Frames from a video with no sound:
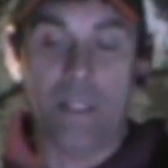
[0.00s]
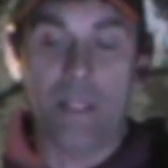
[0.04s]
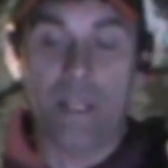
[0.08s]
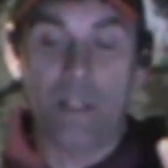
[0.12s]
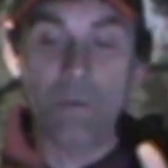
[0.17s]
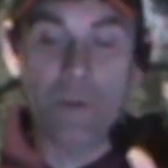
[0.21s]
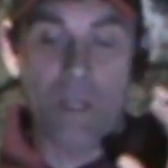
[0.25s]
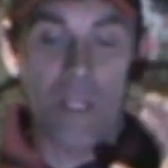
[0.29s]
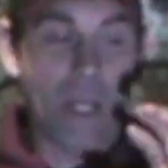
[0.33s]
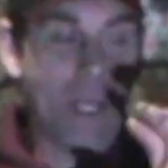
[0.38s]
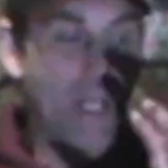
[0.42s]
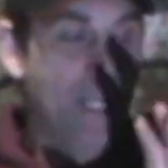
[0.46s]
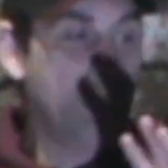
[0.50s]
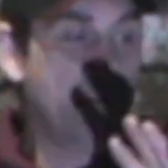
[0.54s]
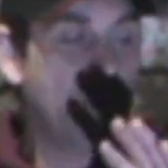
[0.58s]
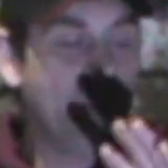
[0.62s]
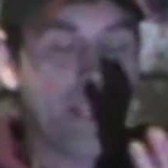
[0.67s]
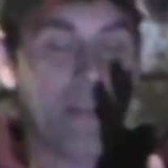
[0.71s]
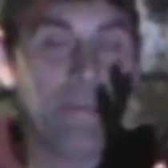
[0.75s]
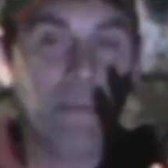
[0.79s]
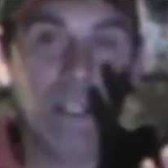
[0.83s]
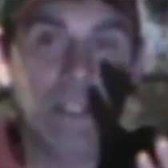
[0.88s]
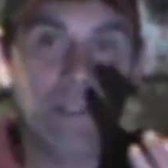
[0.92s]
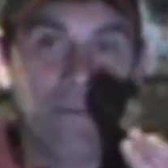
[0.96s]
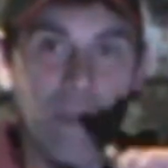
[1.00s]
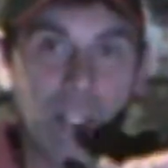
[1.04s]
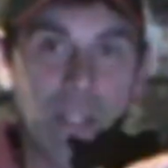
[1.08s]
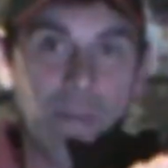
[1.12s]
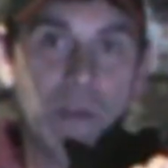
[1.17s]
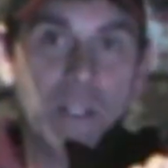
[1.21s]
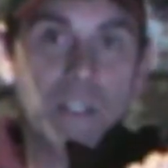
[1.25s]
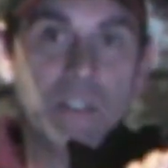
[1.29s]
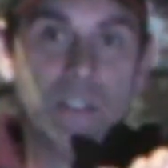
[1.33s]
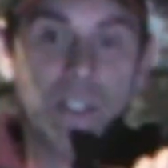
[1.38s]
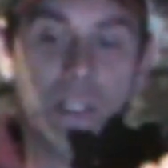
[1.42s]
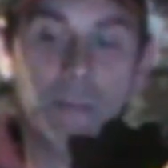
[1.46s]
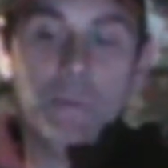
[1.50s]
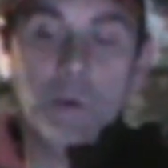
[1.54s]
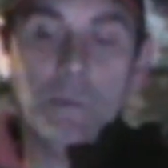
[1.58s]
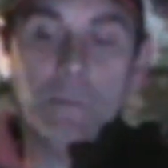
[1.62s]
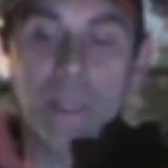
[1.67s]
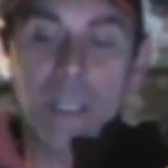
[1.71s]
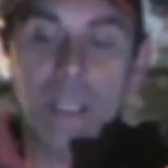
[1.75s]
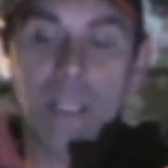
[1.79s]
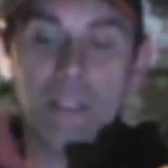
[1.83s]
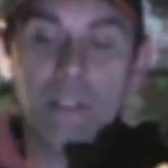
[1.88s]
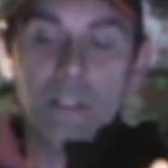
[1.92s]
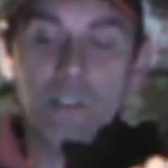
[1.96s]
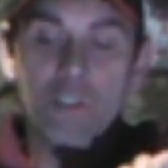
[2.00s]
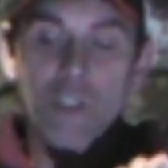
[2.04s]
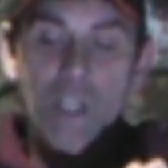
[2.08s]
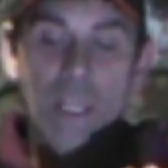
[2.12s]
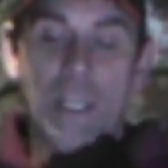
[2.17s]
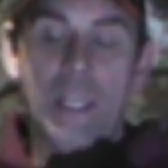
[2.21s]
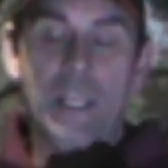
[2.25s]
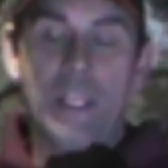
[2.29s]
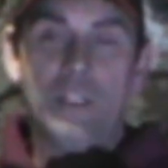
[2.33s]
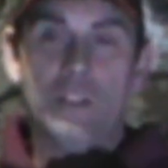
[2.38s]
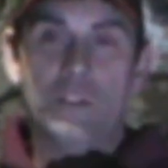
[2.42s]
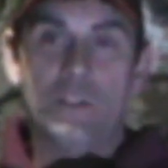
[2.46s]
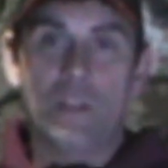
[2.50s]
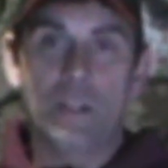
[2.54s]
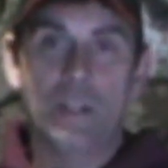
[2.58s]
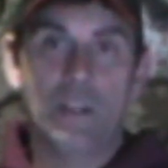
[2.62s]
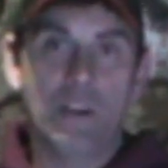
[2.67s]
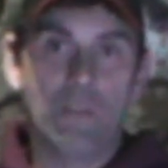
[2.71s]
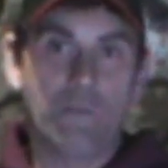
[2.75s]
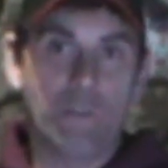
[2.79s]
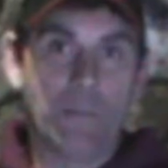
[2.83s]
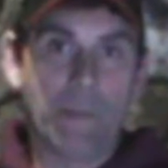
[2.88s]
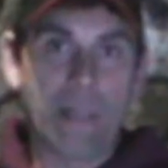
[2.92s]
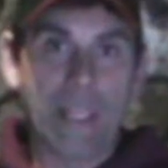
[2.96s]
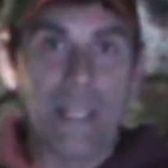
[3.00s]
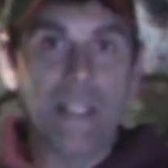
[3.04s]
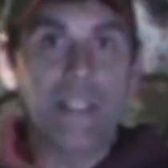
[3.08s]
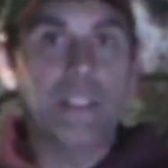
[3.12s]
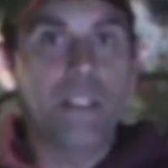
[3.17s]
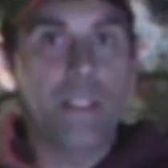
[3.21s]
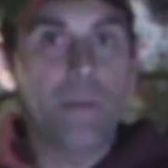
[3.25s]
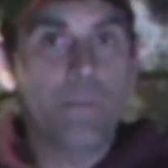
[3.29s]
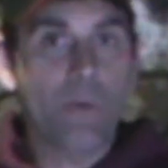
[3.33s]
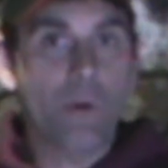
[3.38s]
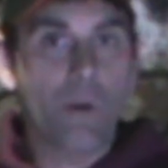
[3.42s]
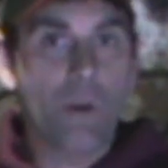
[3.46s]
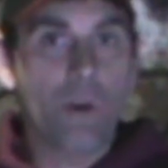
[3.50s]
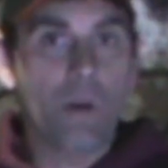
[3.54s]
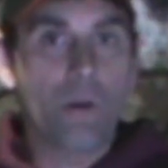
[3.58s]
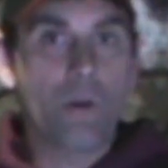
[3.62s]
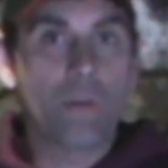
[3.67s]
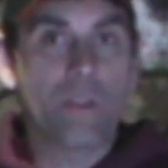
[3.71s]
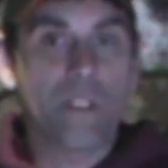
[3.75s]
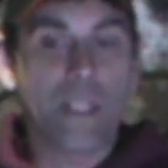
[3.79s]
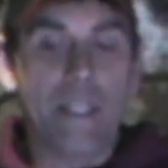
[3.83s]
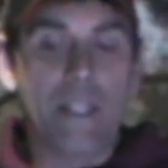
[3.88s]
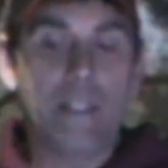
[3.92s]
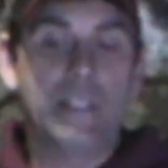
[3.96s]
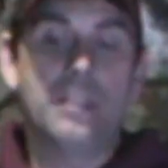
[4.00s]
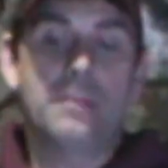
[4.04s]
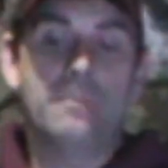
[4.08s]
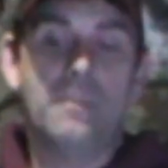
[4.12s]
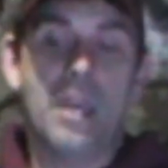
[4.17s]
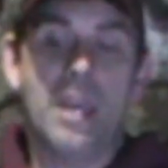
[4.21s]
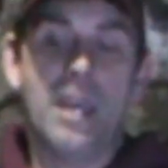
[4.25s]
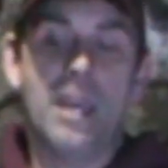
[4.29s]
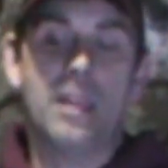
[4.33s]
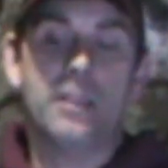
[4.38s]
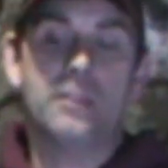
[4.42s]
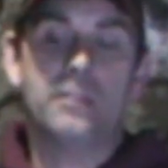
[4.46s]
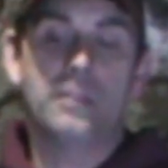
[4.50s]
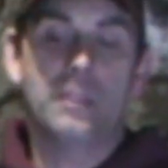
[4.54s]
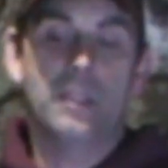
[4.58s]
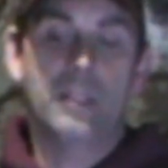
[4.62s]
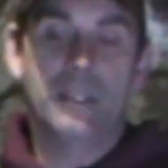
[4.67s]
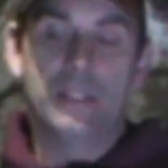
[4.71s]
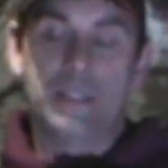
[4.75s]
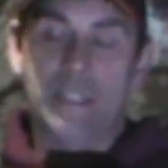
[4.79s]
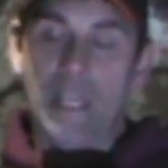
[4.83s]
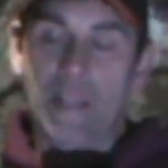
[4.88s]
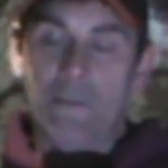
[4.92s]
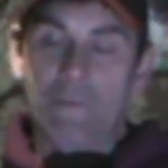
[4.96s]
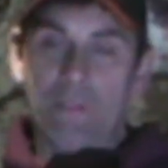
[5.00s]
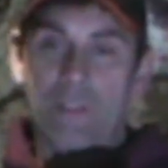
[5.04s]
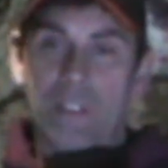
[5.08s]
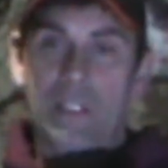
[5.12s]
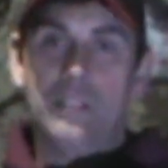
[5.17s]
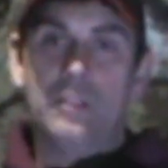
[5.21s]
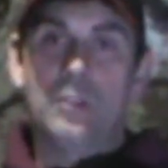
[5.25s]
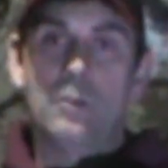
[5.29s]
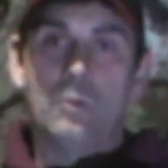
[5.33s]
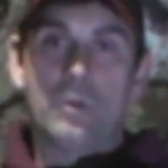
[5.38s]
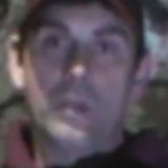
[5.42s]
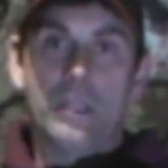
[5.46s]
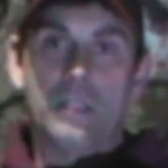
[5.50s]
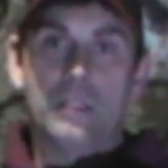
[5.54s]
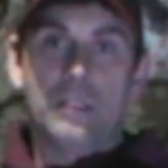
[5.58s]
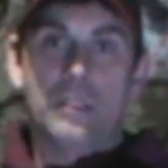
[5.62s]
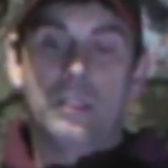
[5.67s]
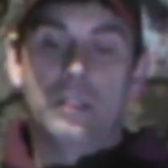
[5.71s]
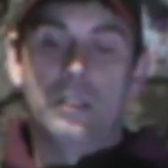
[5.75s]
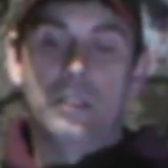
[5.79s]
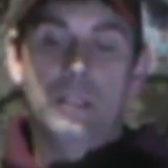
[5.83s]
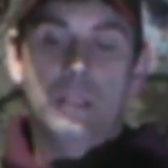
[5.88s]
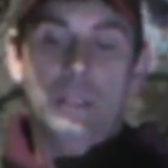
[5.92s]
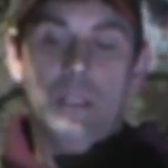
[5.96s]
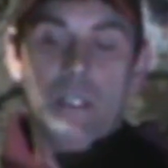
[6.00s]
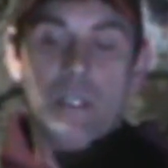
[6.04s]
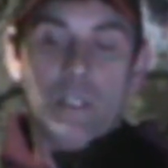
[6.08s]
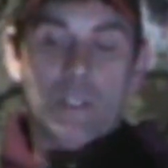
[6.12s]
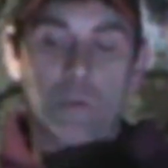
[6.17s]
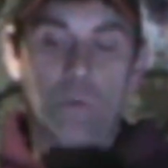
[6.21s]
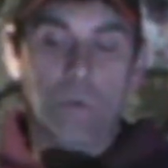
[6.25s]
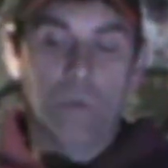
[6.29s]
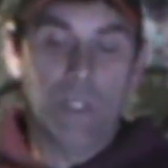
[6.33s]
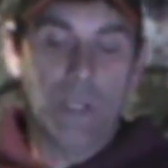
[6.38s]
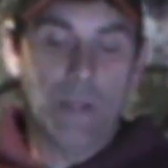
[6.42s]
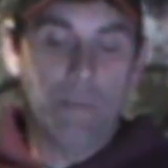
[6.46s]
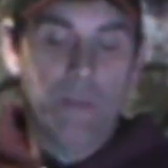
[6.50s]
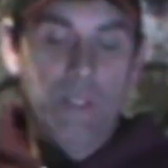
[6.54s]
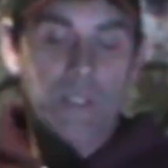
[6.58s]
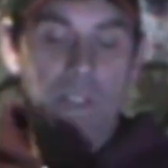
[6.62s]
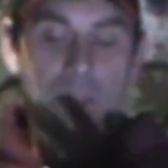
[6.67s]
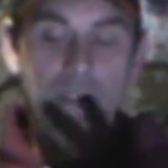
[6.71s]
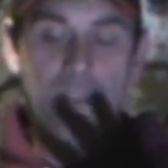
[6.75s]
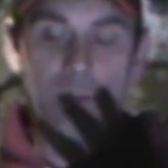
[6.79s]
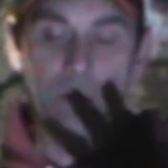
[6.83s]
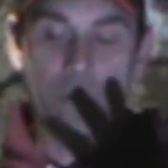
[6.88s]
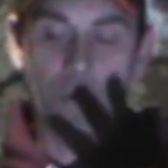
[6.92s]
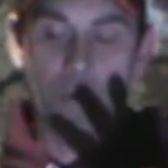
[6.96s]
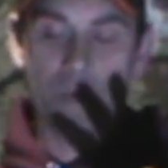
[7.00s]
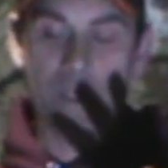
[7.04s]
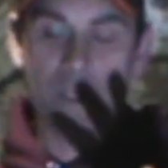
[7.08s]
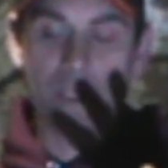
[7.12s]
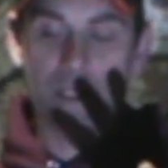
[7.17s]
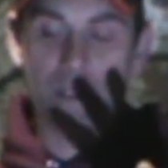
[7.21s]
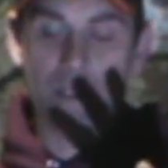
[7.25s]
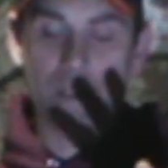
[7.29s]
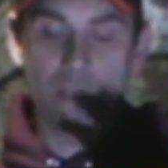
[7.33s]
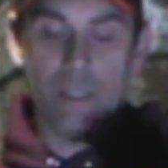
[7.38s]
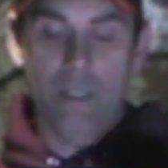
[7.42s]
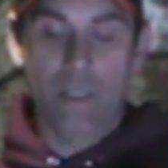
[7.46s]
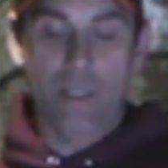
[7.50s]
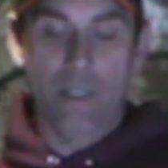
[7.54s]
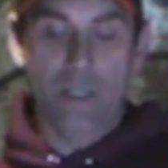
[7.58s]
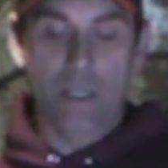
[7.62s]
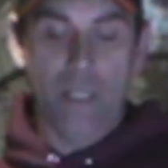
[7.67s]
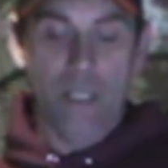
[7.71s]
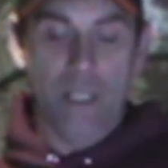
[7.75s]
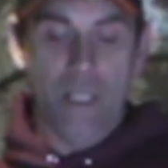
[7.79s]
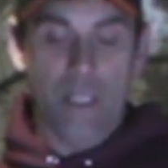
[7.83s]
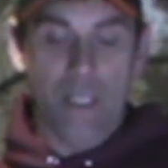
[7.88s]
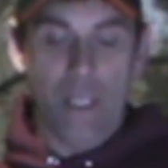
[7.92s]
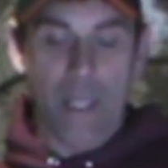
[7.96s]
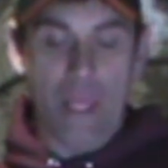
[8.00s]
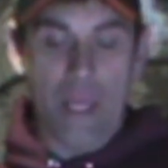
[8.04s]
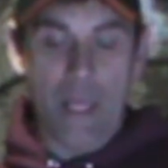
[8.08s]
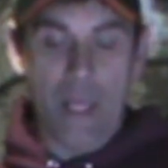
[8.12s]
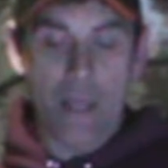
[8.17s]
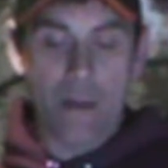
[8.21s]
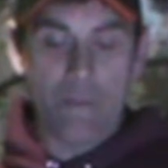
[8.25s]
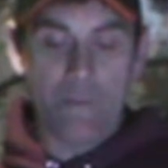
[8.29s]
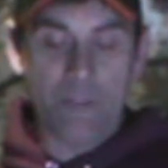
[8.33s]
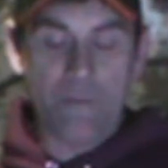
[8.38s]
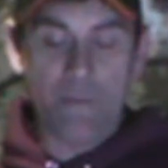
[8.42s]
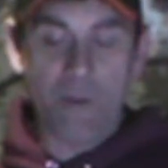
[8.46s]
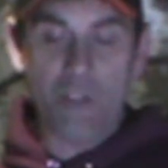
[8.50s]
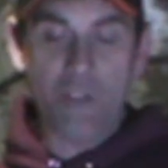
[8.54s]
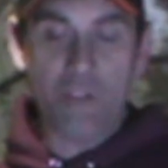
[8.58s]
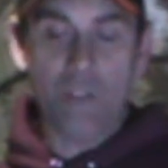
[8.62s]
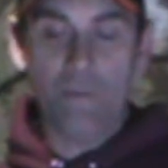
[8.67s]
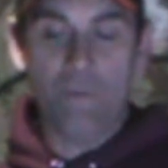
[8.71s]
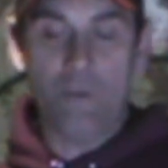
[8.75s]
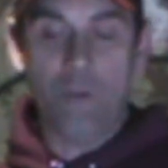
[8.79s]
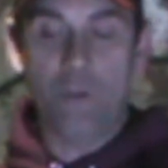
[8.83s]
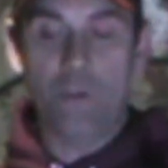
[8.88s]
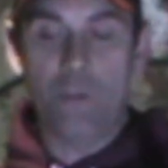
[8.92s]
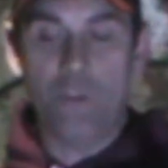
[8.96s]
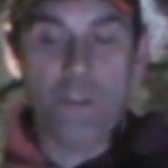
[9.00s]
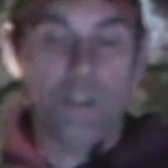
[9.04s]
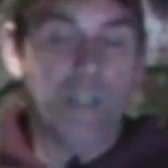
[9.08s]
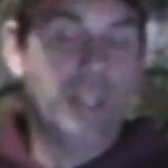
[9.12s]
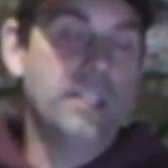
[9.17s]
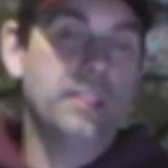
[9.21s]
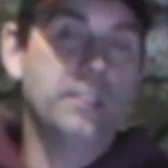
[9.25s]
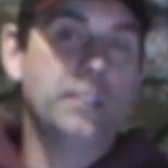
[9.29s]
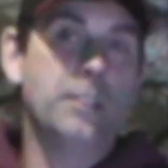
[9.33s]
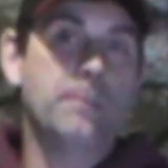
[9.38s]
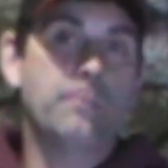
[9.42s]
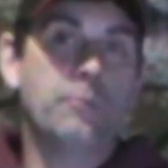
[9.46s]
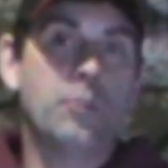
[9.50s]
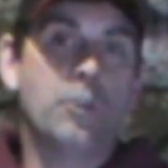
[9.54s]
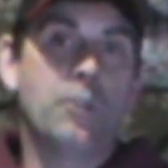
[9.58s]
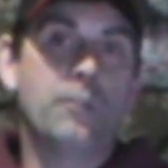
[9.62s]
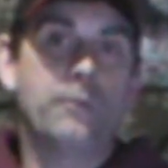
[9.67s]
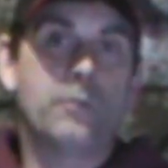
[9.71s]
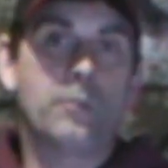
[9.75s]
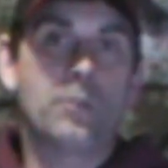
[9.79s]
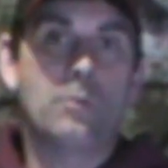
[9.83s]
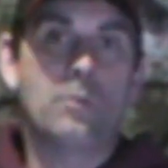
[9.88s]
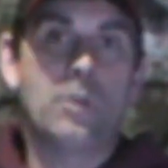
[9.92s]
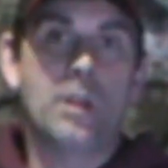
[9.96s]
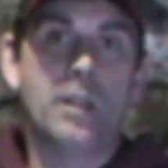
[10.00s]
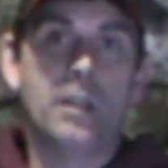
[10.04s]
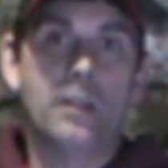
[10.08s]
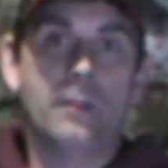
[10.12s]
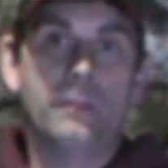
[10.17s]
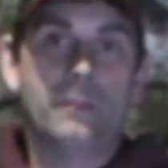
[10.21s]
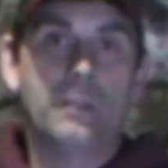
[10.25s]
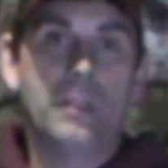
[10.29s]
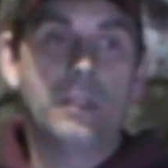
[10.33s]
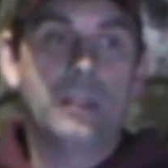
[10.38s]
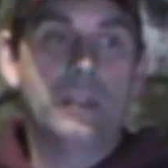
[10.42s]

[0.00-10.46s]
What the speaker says: and I would highly recommend, if anybody's thinking about making the change from AT Pro to AT Max, definitely do it. You will not be disappointed, especially if you used your AT Pro for a while.